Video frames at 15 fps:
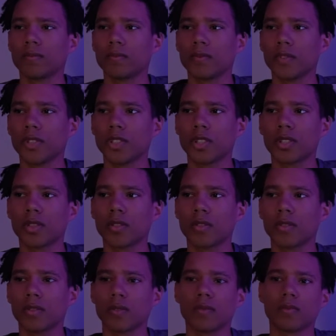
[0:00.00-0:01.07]
just
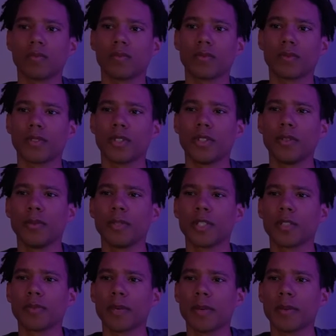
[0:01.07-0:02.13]

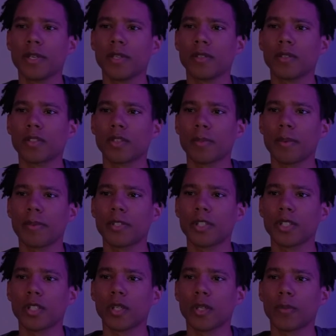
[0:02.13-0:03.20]
humans maybe. So maybe
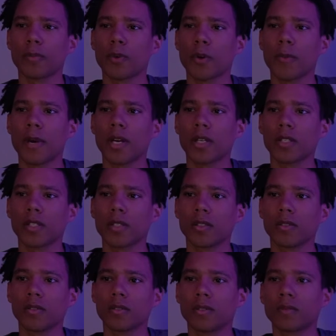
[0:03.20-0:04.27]
just learn more about
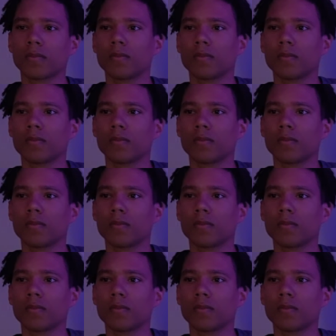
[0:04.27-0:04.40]
ourselves.